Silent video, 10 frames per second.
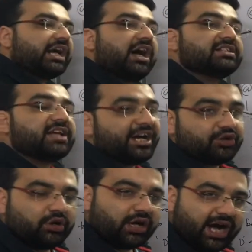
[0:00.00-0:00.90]
hours
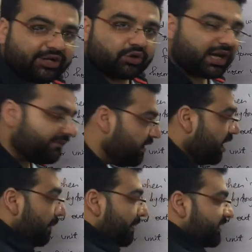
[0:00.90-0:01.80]
hydrograph.
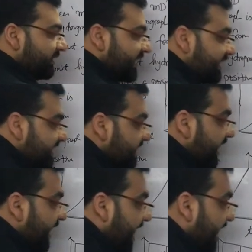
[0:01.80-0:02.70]
But this is
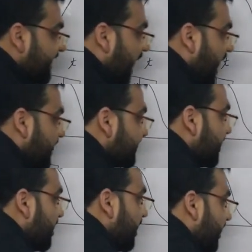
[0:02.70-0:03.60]
a 8
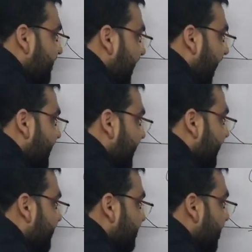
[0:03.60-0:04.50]
hours
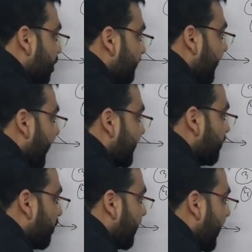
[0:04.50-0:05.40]
direct runoff
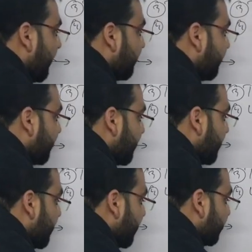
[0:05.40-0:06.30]
hydrograph.
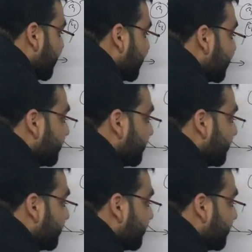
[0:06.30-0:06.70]
This is